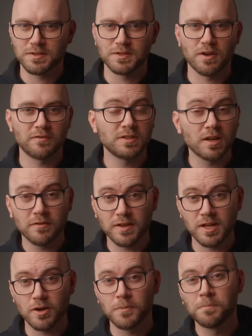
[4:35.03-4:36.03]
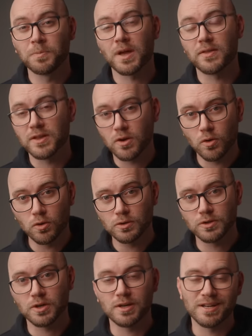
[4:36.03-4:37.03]
So I've done a video on the
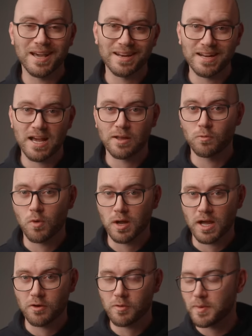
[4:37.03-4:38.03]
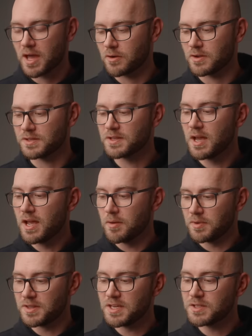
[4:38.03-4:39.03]
older 99 watt hour batteries,
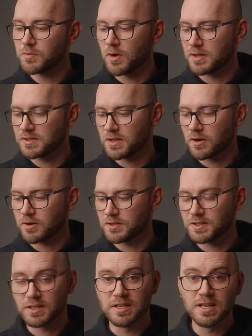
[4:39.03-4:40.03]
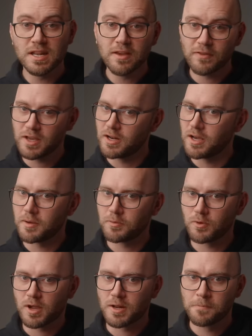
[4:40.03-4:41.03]
but these ones are a significant
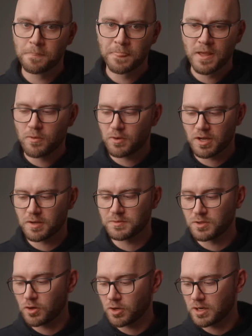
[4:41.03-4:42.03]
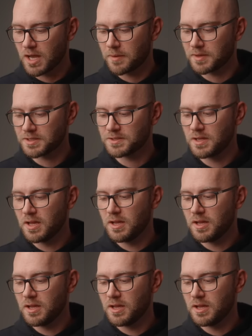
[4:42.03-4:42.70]
upgrade when it comes to ergonomics,